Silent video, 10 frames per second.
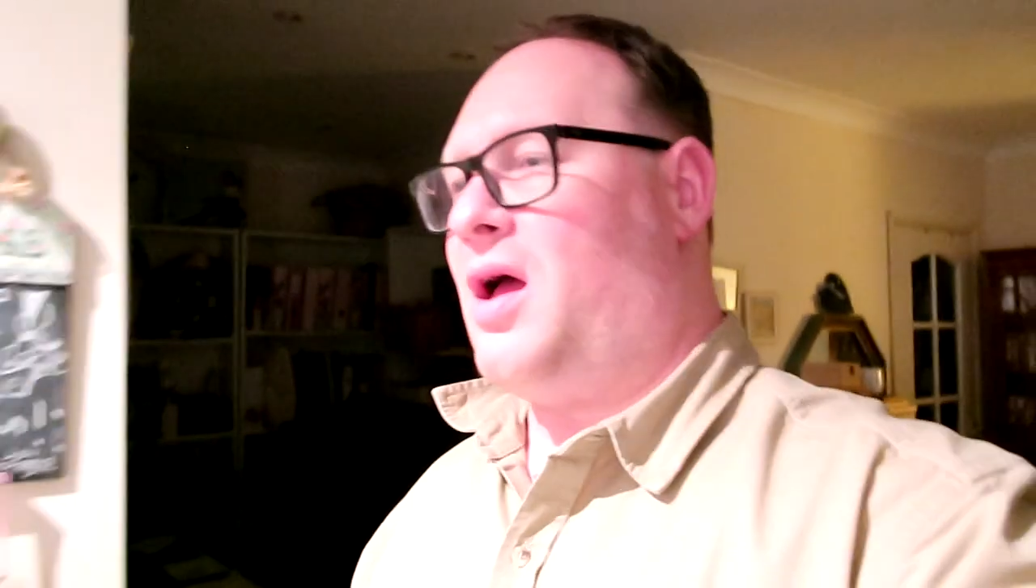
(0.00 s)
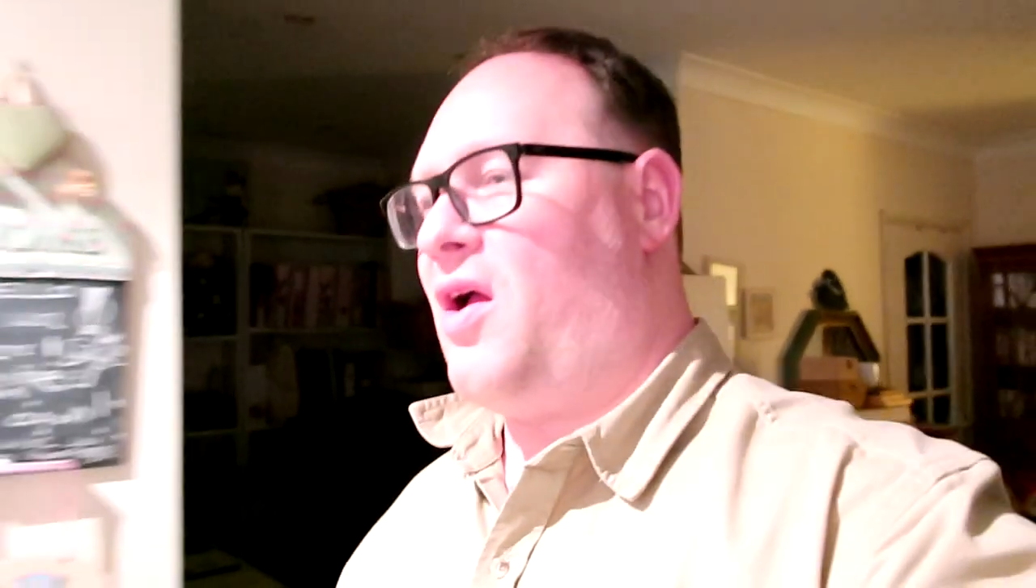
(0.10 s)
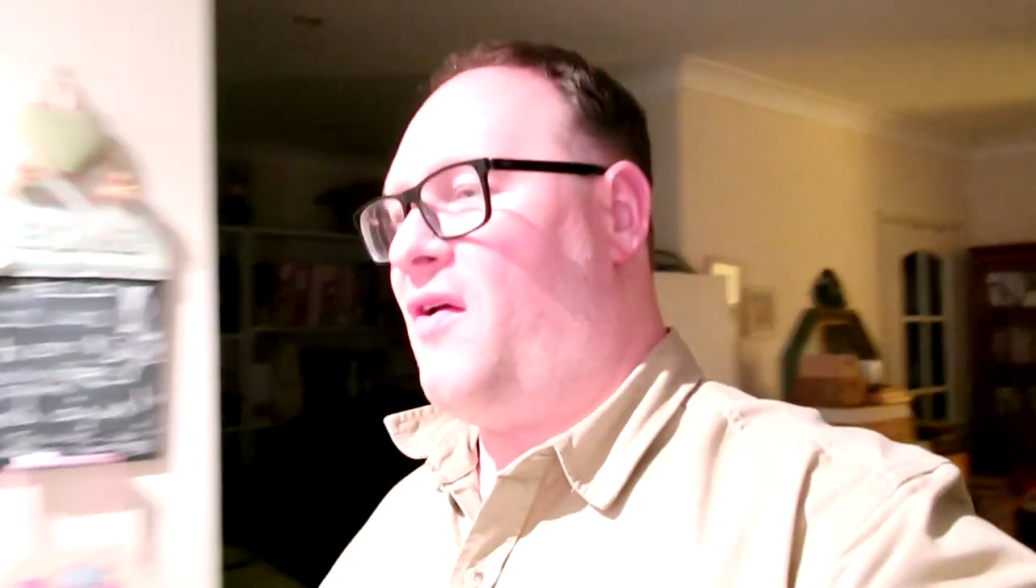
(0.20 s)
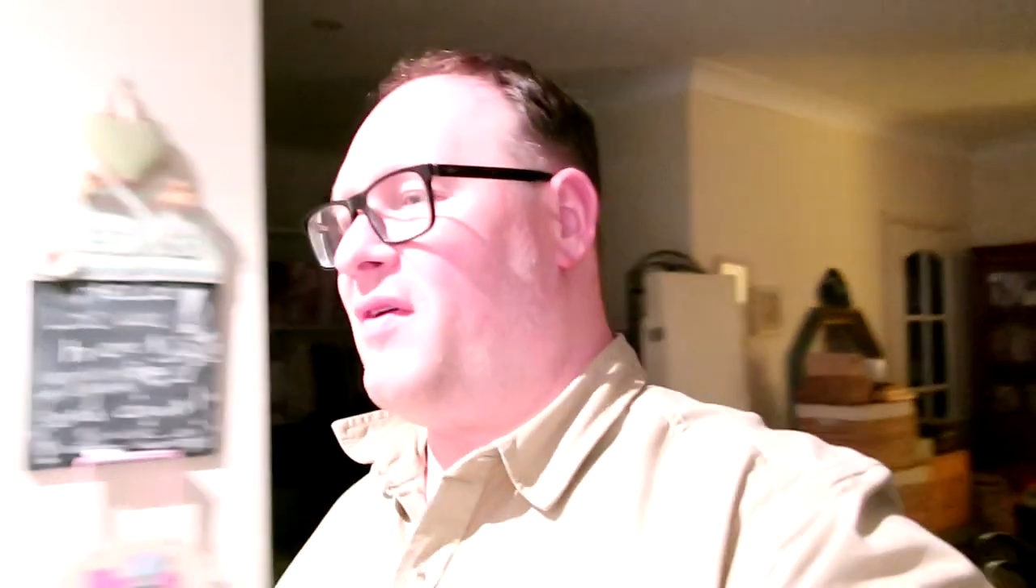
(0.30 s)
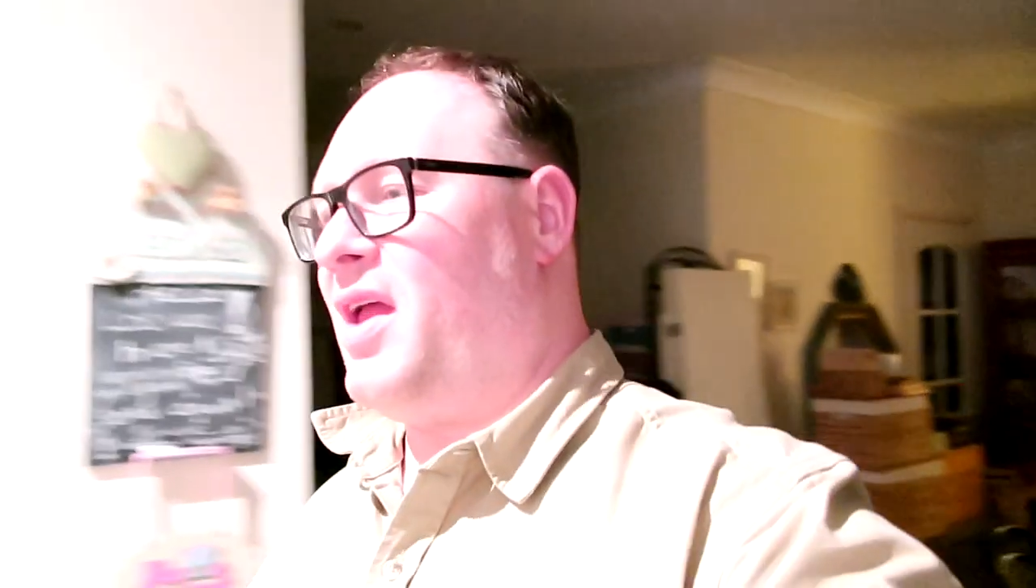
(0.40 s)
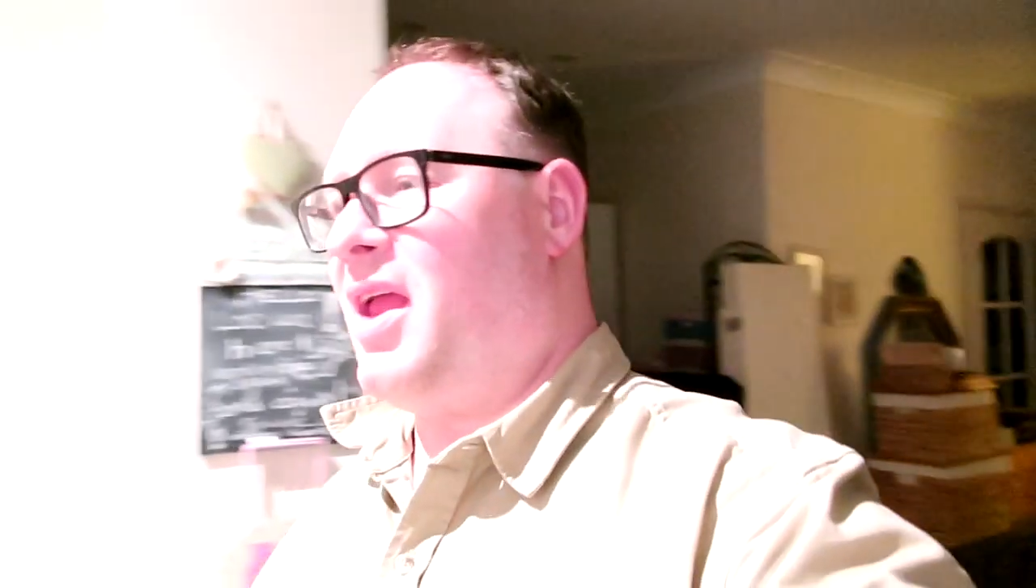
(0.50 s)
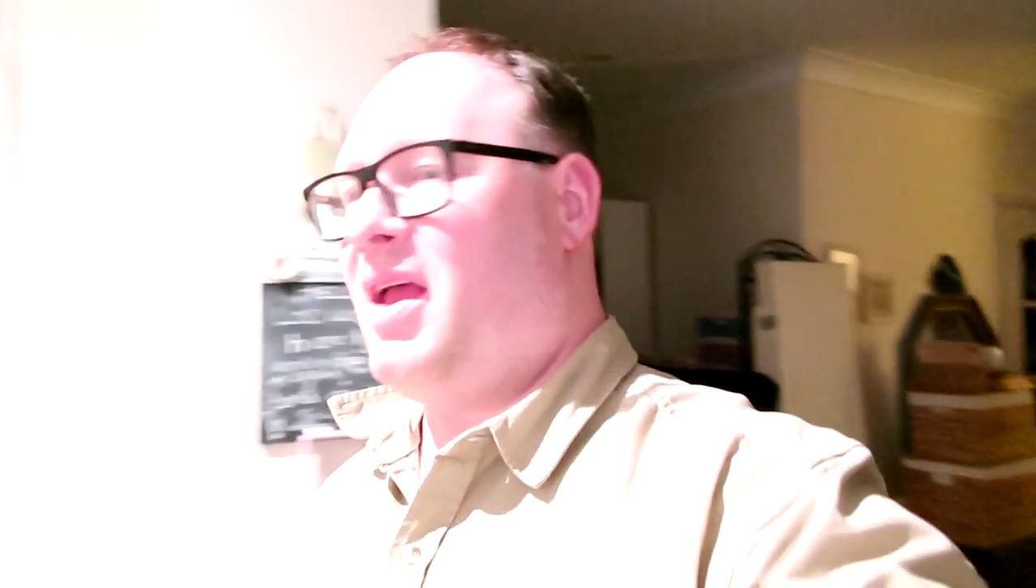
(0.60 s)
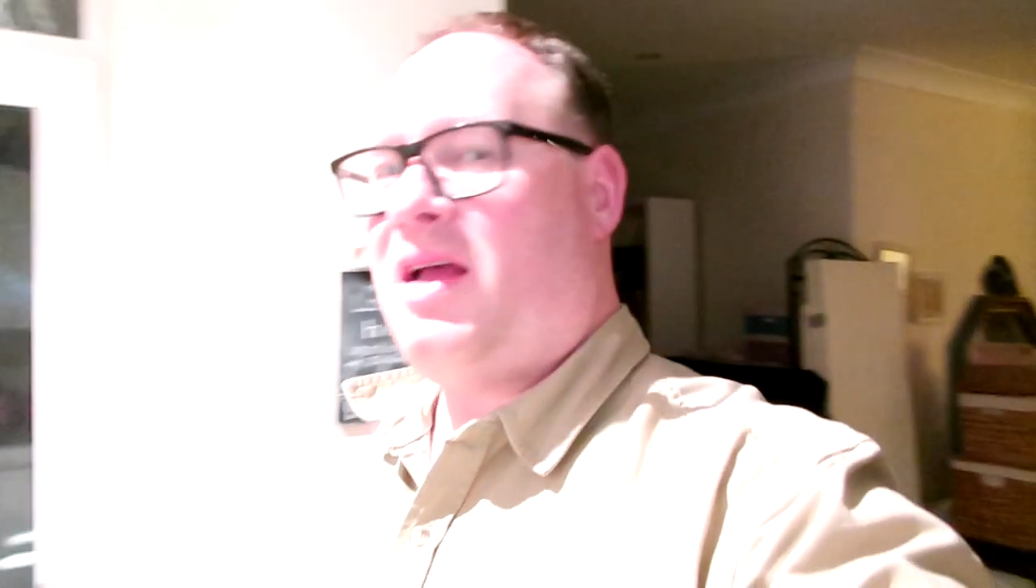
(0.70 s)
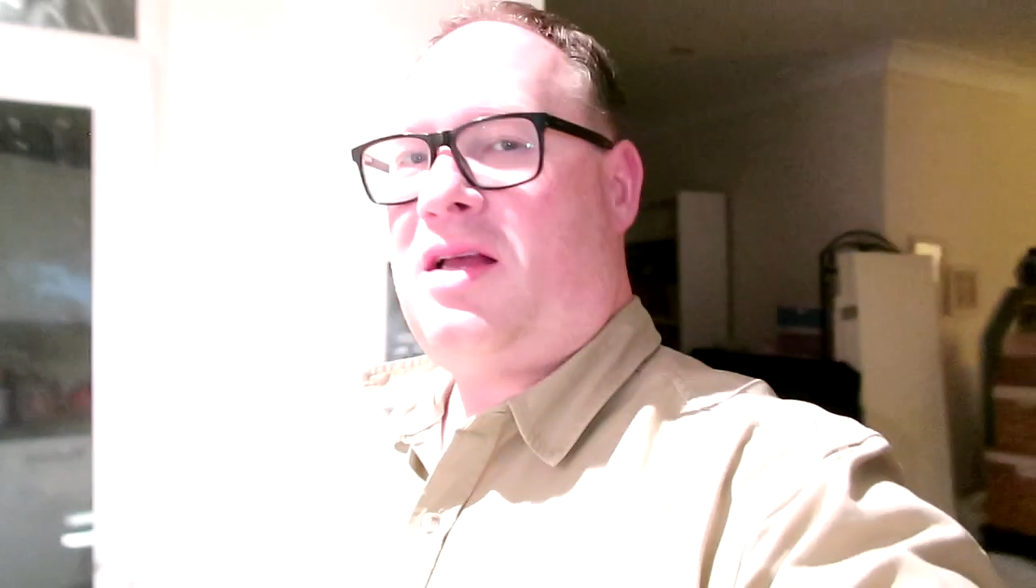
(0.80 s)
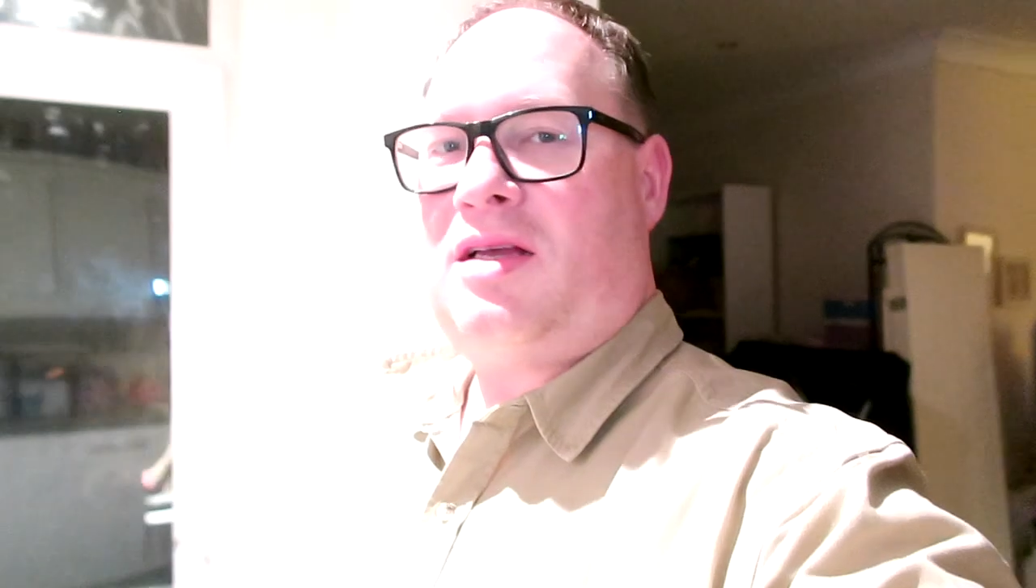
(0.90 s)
Over here.